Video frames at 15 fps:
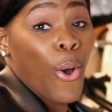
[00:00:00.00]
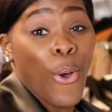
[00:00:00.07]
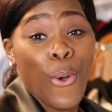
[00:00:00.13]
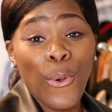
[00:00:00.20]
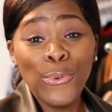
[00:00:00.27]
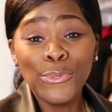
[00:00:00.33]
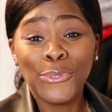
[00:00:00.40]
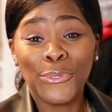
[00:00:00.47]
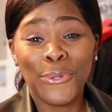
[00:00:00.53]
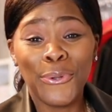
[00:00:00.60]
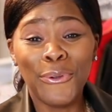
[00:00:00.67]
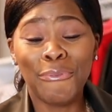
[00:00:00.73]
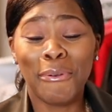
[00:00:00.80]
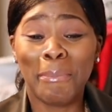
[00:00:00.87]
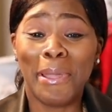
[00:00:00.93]
old
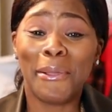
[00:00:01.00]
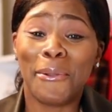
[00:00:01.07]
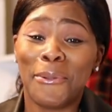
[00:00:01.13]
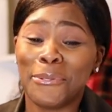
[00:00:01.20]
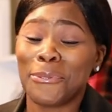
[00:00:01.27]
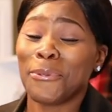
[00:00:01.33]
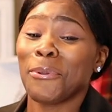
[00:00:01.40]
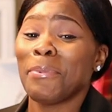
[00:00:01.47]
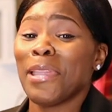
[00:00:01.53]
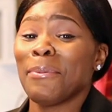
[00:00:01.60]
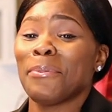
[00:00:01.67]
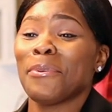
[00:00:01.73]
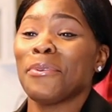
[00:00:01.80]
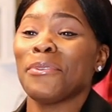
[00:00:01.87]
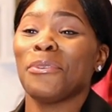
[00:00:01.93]
school, for my old school
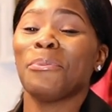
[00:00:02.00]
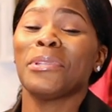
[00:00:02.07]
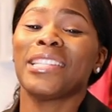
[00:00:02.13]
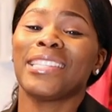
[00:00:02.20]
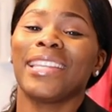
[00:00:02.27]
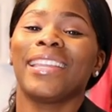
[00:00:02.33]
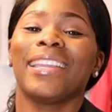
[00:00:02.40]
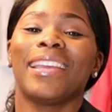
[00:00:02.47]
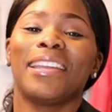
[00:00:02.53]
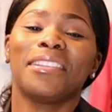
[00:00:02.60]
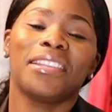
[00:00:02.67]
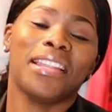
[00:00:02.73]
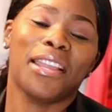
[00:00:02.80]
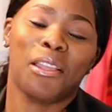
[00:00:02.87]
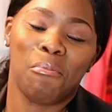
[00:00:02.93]
people, you would stick it
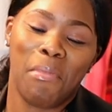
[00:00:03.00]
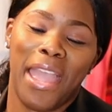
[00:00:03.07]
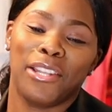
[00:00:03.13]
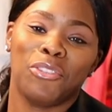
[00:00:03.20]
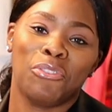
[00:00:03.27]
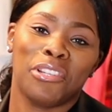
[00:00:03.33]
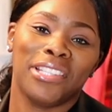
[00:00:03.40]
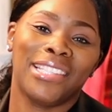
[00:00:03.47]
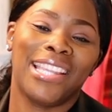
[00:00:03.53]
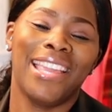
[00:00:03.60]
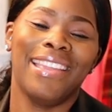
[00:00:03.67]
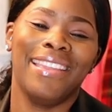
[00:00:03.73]
under like a mattress